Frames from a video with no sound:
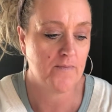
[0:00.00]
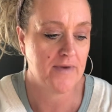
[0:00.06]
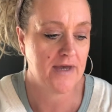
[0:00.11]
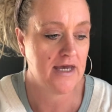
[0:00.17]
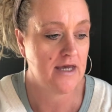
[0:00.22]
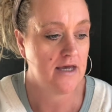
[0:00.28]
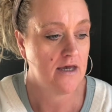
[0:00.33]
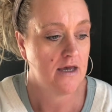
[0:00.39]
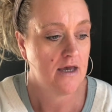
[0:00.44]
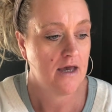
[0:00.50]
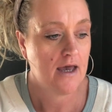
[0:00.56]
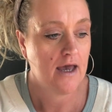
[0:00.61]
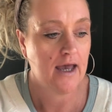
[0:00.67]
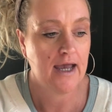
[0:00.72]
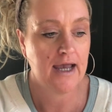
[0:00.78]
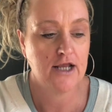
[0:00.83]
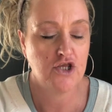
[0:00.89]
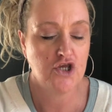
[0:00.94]
me
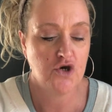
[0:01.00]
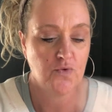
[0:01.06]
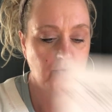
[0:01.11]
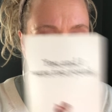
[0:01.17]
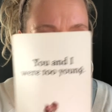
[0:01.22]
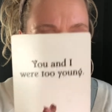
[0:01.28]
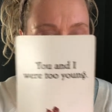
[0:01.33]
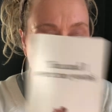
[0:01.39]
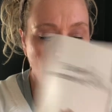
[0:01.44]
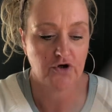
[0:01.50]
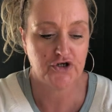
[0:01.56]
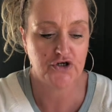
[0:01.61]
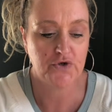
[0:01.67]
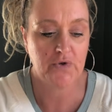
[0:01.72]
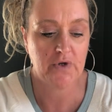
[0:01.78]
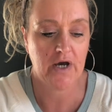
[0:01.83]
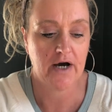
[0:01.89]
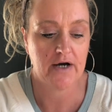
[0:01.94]
and you and I were too
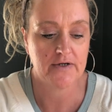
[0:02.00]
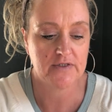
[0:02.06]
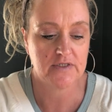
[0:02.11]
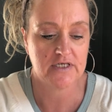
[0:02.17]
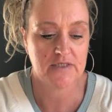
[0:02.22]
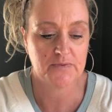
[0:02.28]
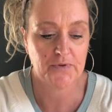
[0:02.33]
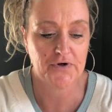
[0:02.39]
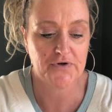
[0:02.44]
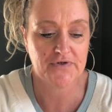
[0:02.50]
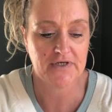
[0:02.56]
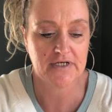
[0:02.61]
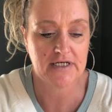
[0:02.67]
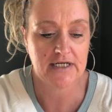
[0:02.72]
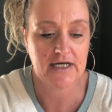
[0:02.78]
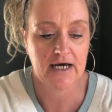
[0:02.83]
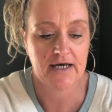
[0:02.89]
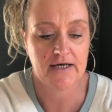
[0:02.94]
young. So this
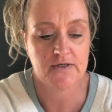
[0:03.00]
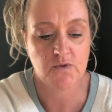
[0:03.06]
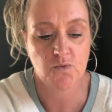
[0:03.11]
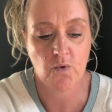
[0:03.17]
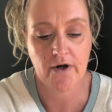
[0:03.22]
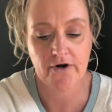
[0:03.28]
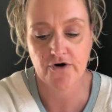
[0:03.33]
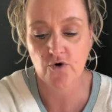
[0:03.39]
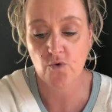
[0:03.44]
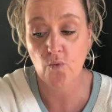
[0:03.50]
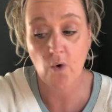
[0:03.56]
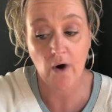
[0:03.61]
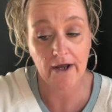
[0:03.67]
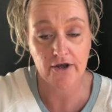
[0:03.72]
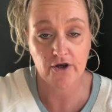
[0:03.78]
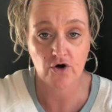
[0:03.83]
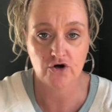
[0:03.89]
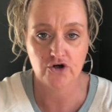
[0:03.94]
person does wonder
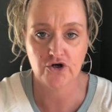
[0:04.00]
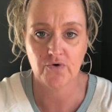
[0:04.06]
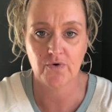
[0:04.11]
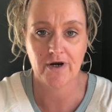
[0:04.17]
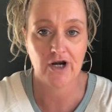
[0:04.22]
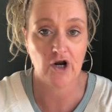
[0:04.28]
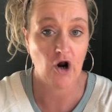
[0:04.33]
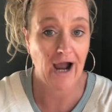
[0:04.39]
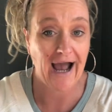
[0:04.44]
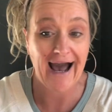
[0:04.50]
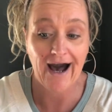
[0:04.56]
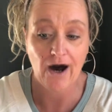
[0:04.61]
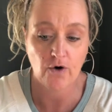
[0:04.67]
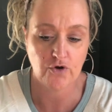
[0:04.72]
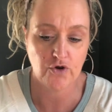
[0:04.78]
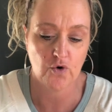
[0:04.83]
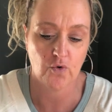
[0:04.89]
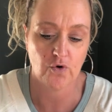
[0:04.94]
what you're doing or
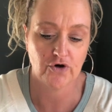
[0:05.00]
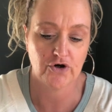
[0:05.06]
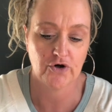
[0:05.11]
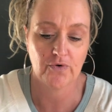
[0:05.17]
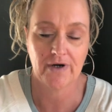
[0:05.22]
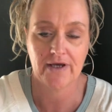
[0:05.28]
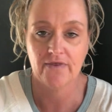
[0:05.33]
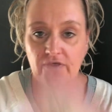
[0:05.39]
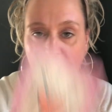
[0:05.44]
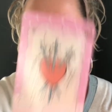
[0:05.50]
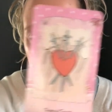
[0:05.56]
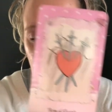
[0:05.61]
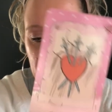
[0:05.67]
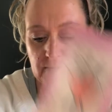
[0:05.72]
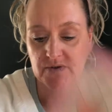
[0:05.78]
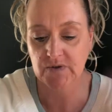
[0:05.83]
how you're doing. The Three of